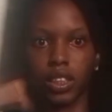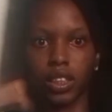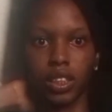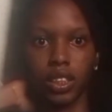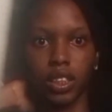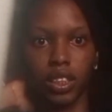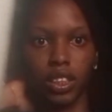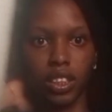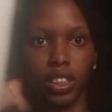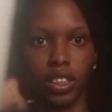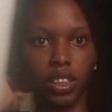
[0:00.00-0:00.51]

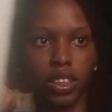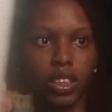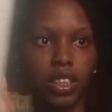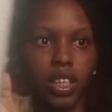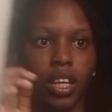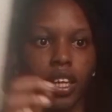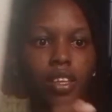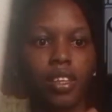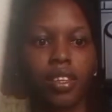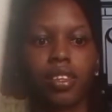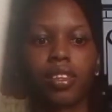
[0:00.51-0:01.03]
this is the
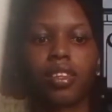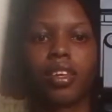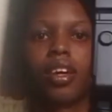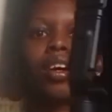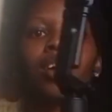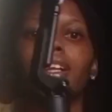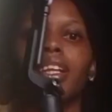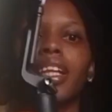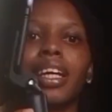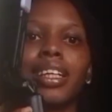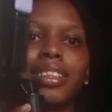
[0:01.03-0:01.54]

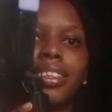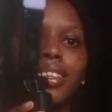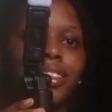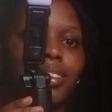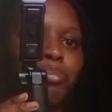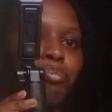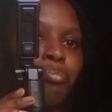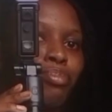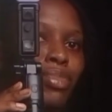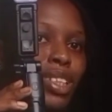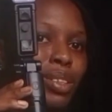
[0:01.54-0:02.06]
length, like the
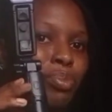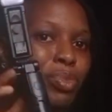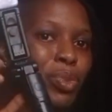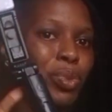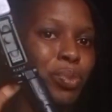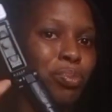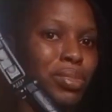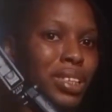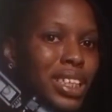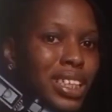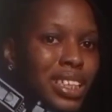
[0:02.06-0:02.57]

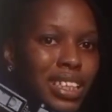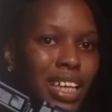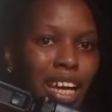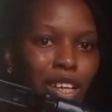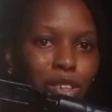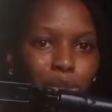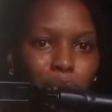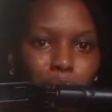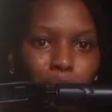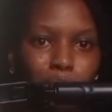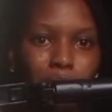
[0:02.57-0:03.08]
minimum length. I
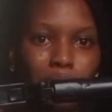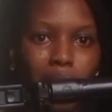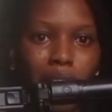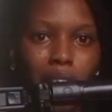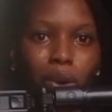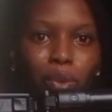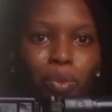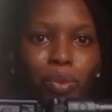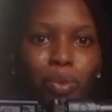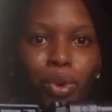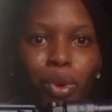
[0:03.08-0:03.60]
don't know
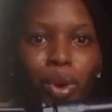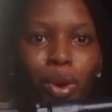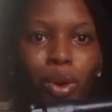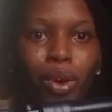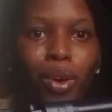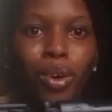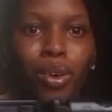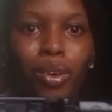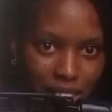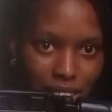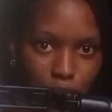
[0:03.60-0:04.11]
how
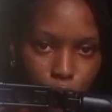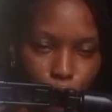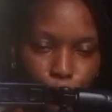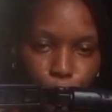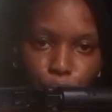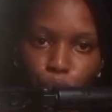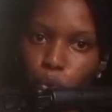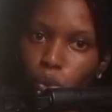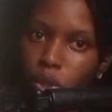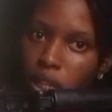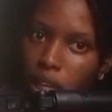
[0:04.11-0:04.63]
the
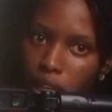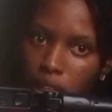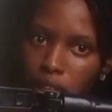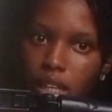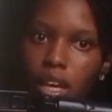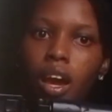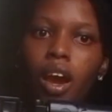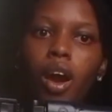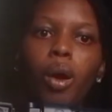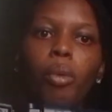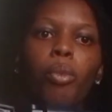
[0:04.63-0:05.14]
full length,
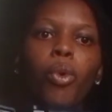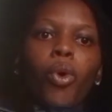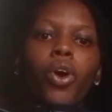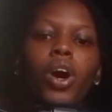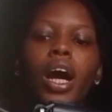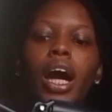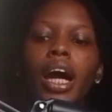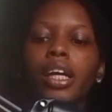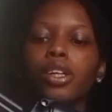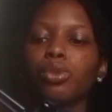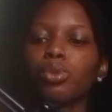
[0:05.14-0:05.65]
but
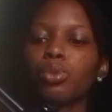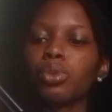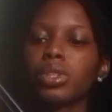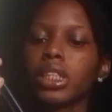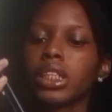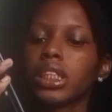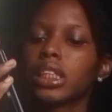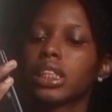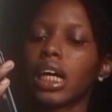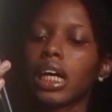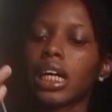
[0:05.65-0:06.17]
all I know
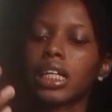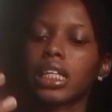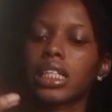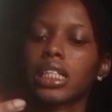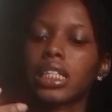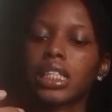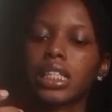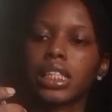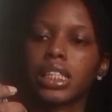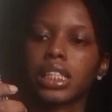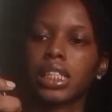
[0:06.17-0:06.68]
is that
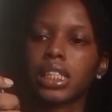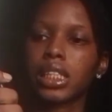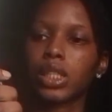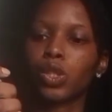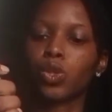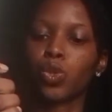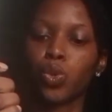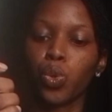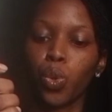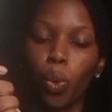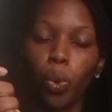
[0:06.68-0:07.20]
it
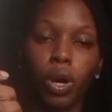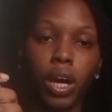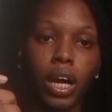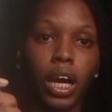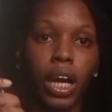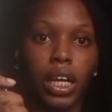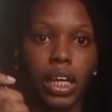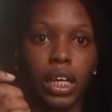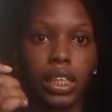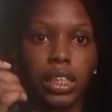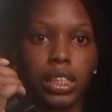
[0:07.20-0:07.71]
is
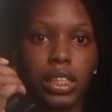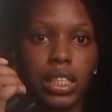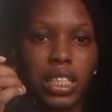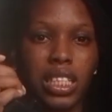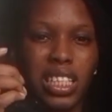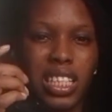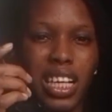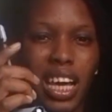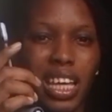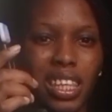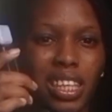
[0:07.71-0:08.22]
longer than
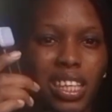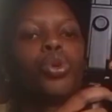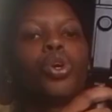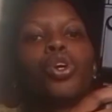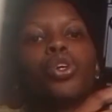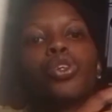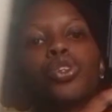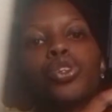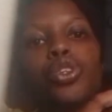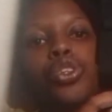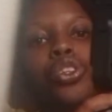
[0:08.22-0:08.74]
this, I think.
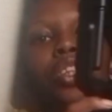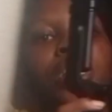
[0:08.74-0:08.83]
So you